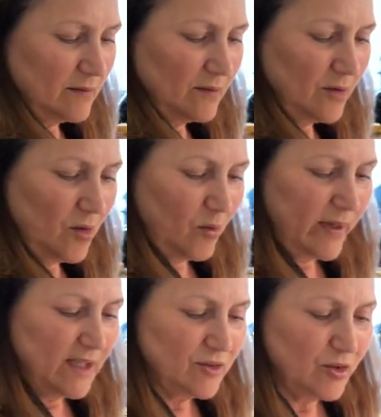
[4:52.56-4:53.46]
go
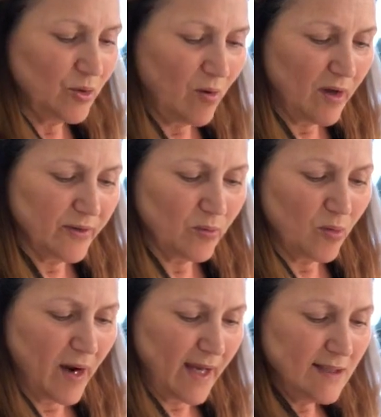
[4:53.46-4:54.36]
into all the
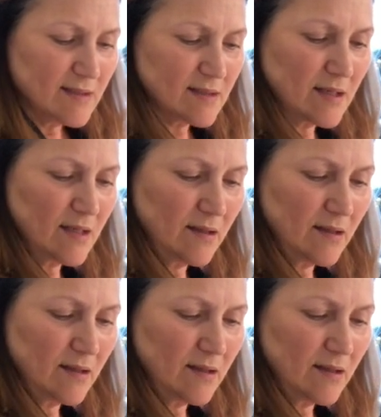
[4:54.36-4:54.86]
rice.